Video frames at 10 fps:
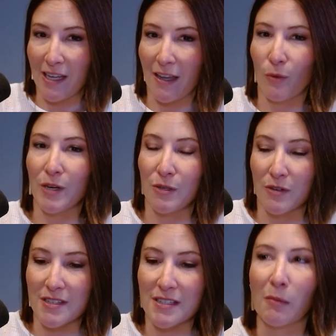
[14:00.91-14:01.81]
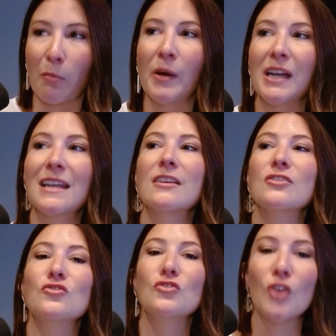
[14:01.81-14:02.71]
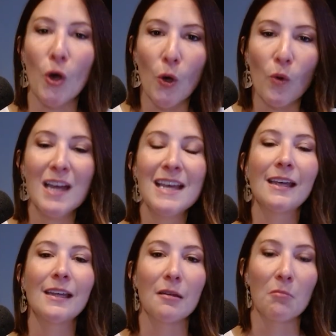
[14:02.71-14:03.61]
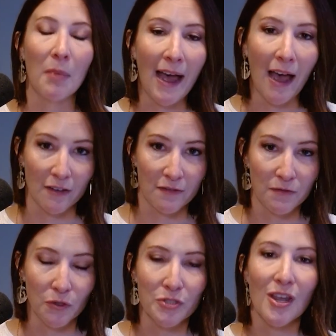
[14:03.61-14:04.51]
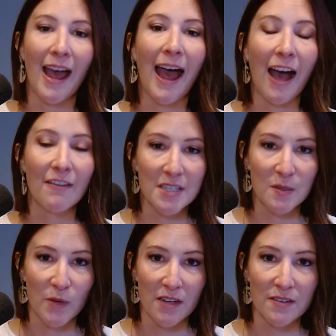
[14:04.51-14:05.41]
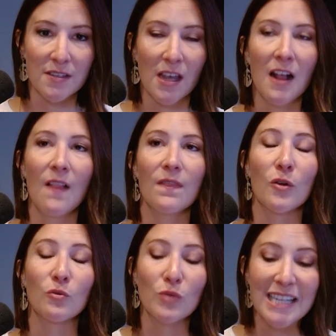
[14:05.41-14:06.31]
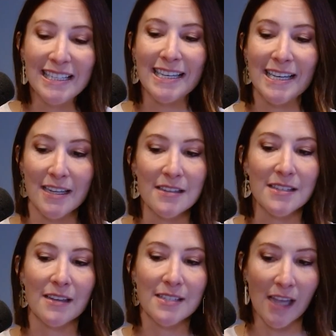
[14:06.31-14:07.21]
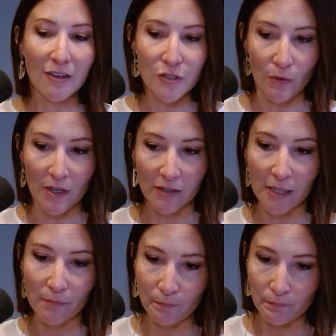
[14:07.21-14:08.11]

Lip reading: it when you're asleep, but it is so impactful to have a space that really is a sanctuary.